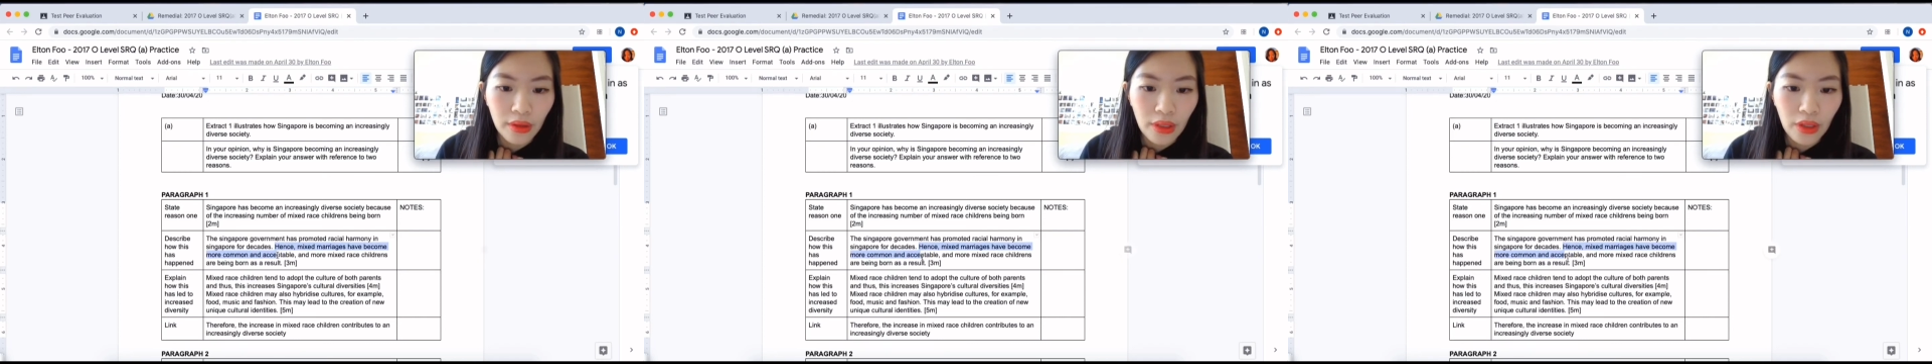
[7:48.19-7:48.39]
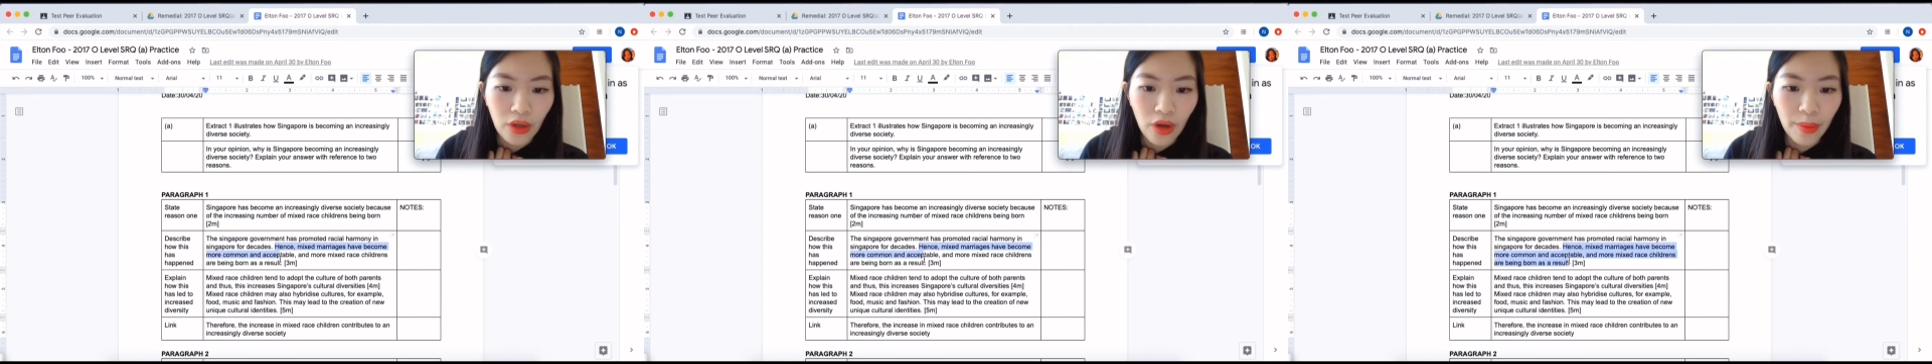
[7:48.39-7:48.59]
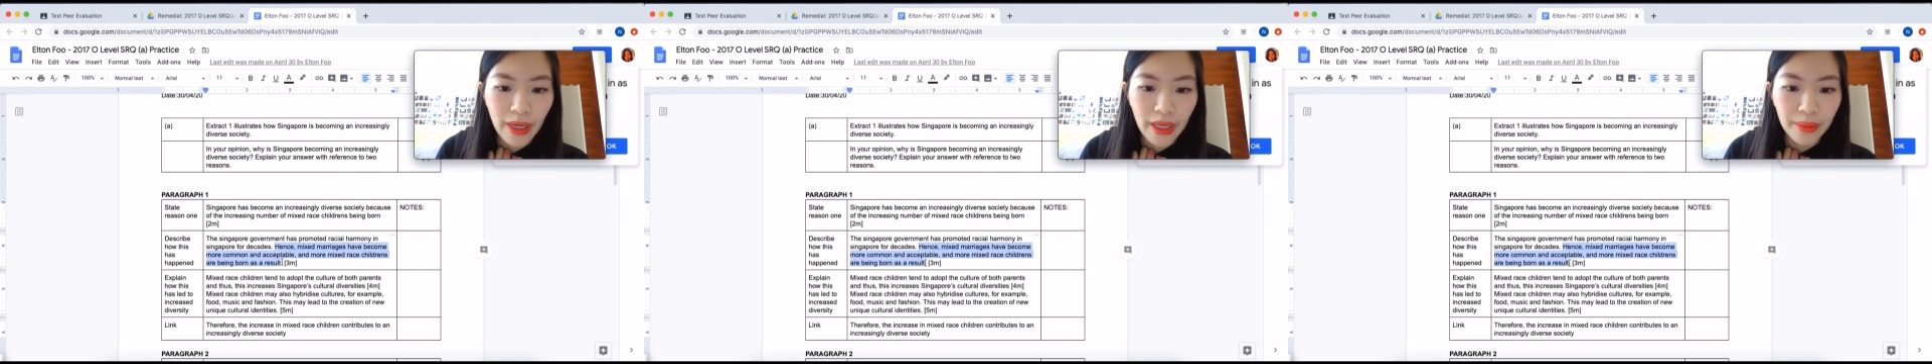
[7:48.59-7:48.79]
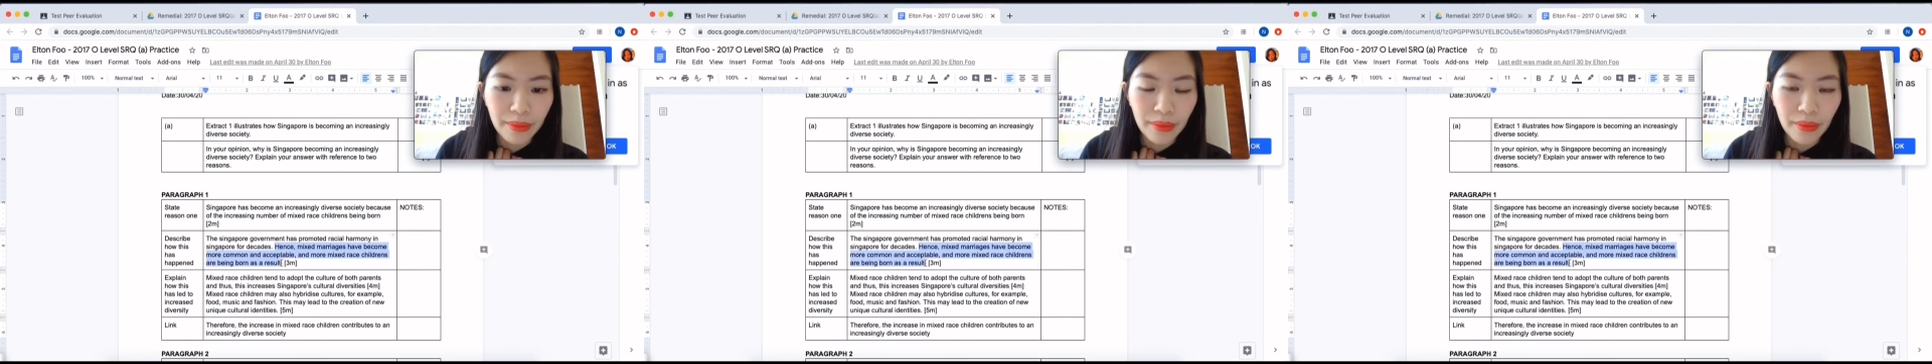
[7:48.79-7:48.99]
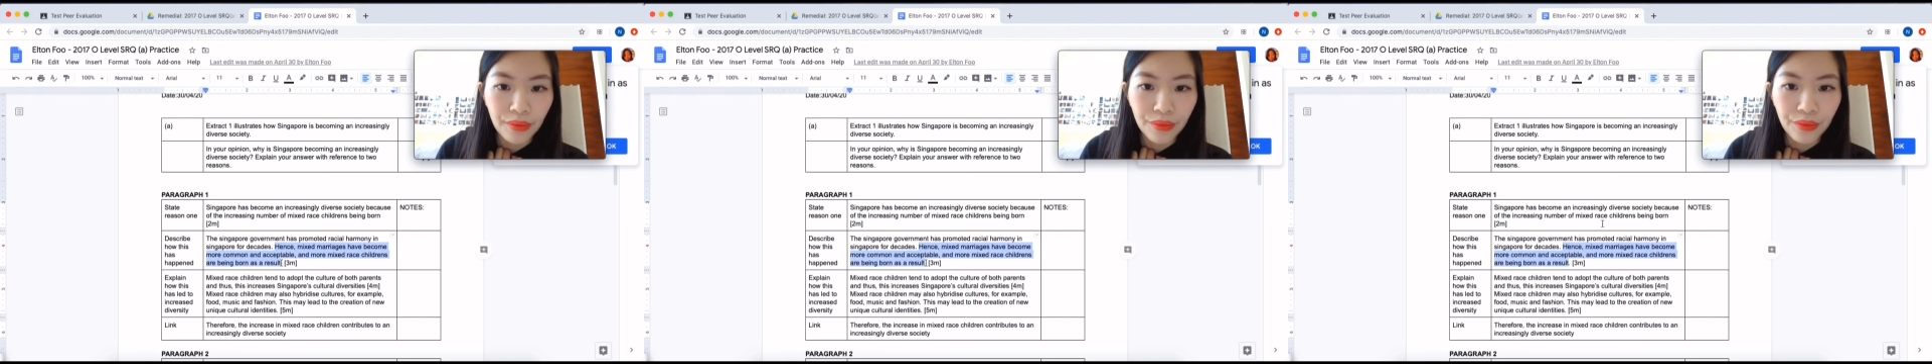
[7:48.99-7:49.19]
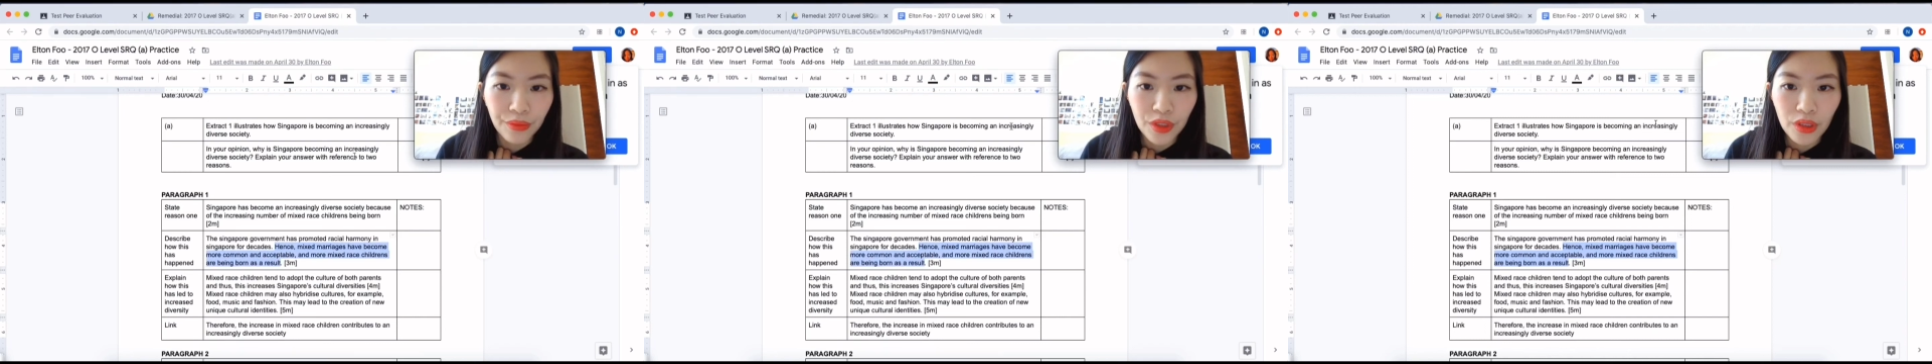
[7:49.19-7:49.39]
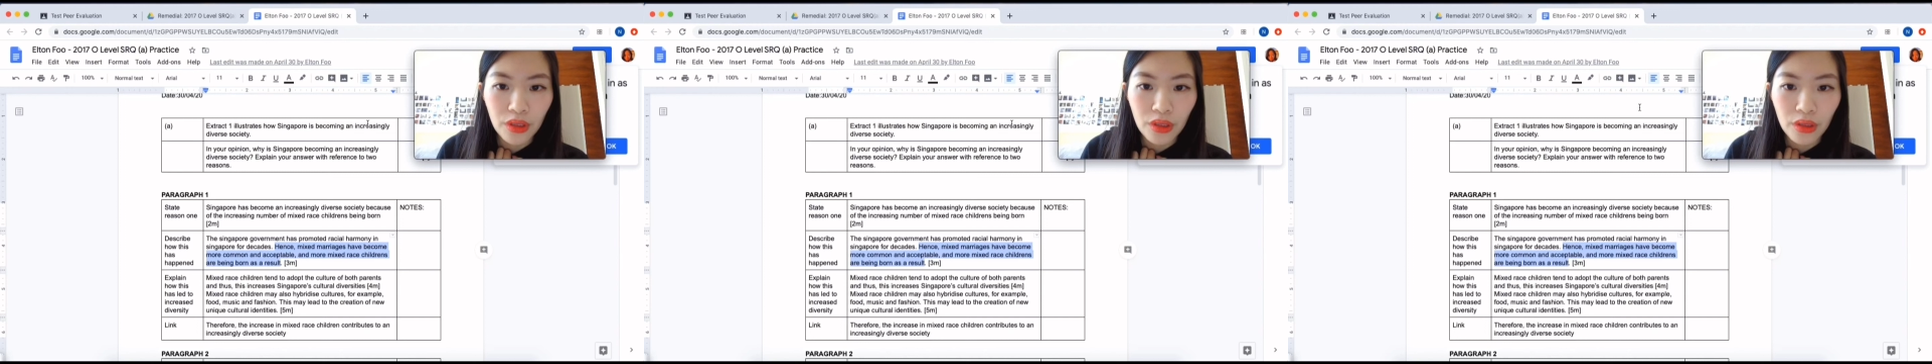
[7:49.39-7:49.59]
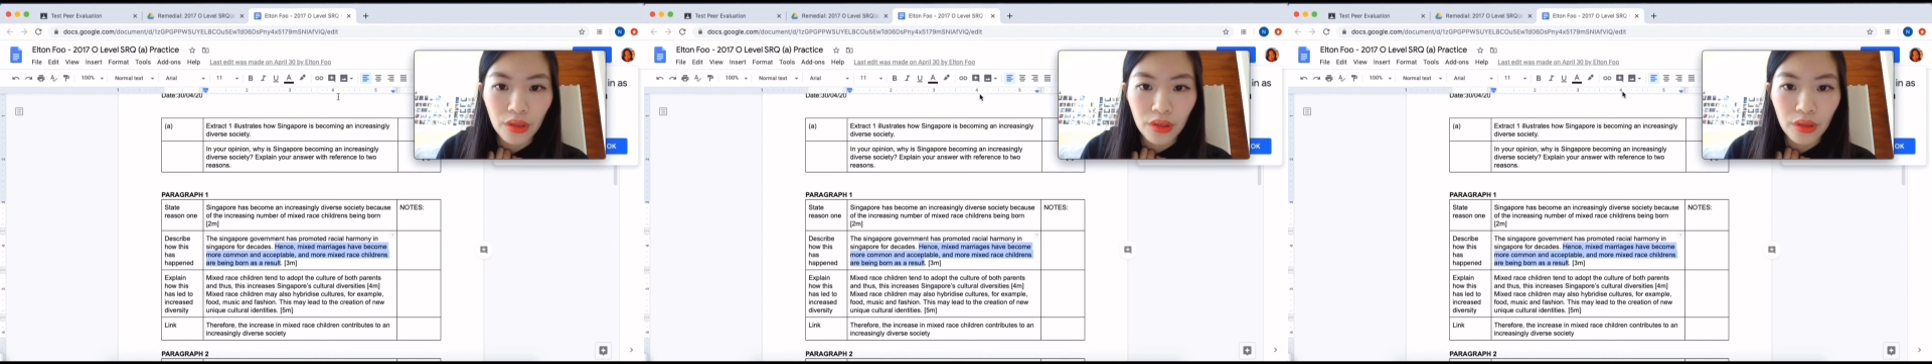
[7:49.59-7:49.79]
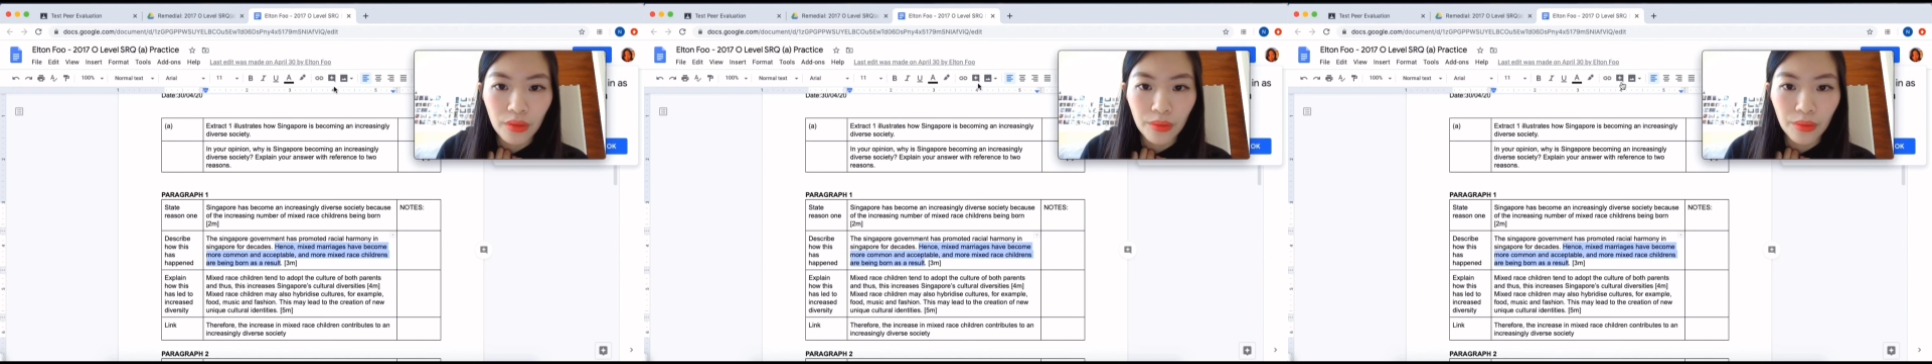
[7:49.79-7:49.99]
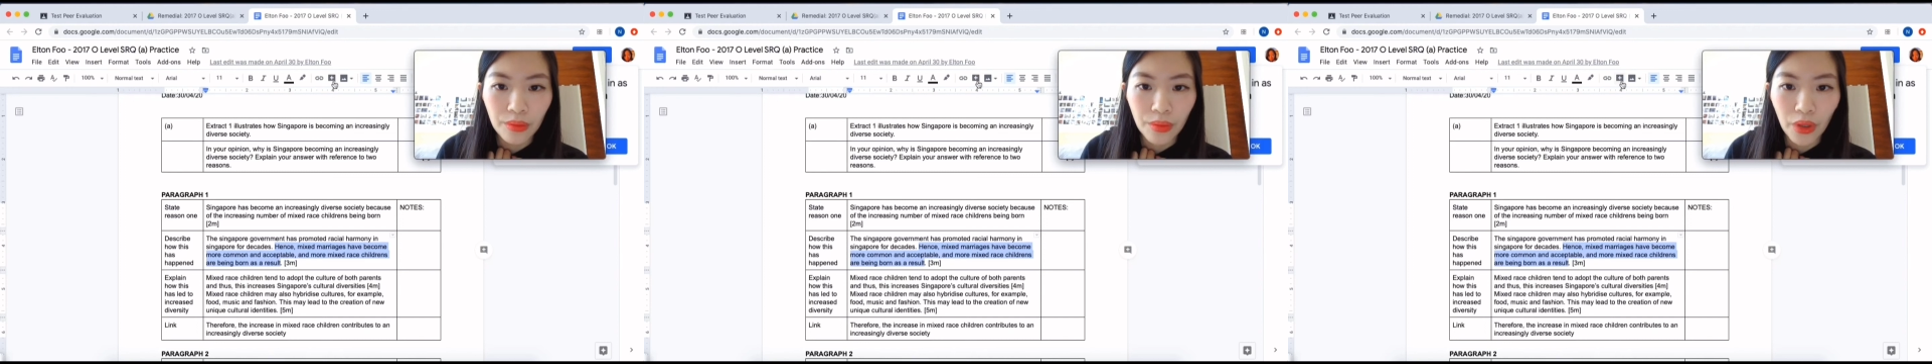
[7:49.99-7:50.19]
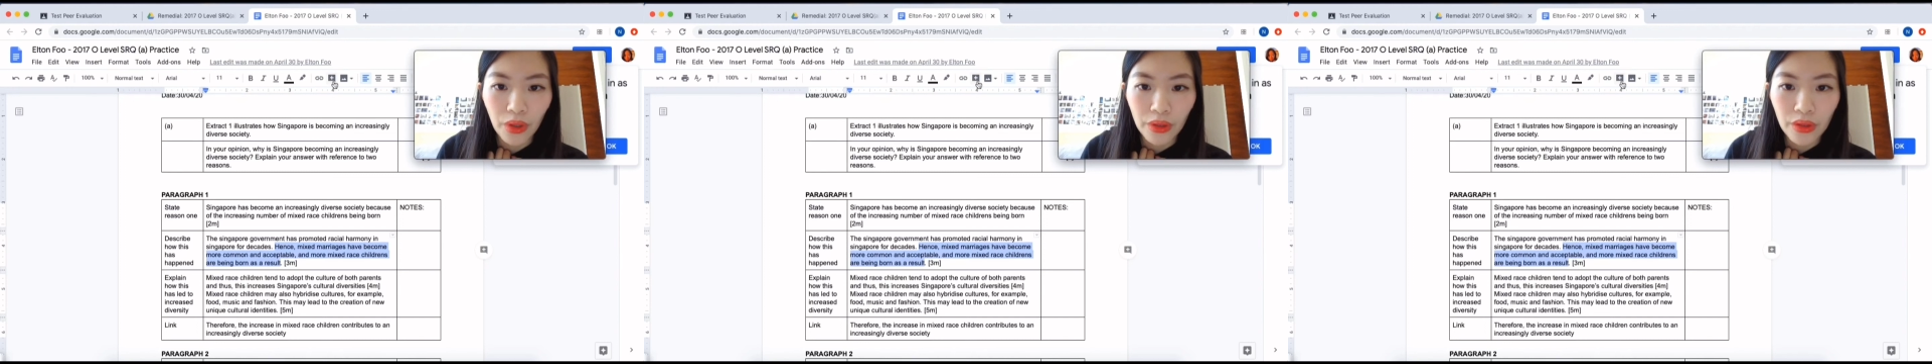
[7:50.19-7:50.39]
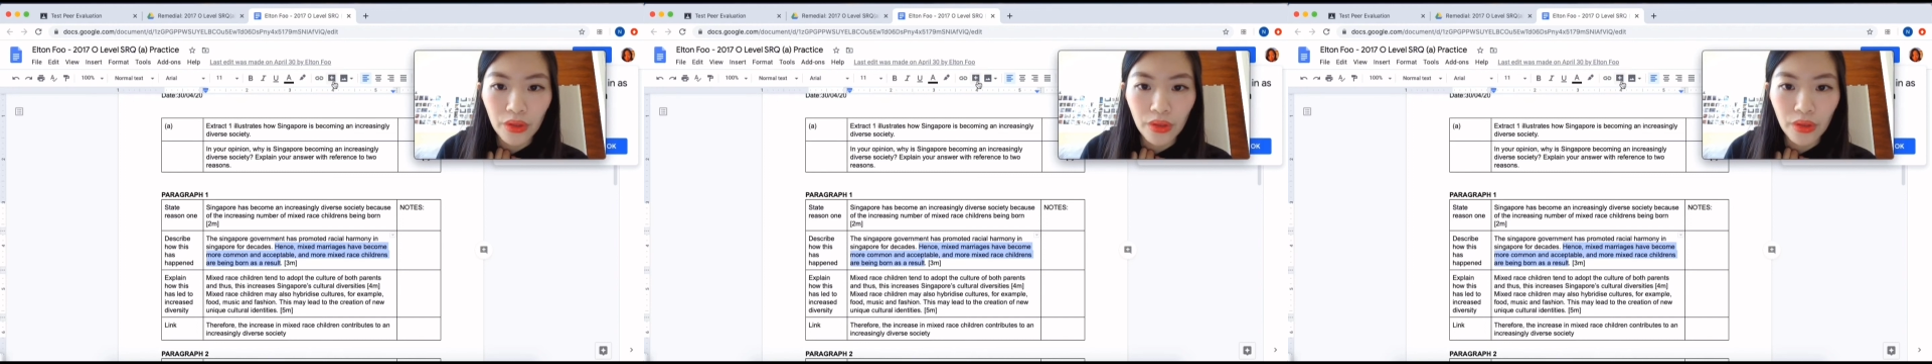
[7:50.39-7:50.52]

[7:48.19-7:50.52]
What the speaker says: comment box.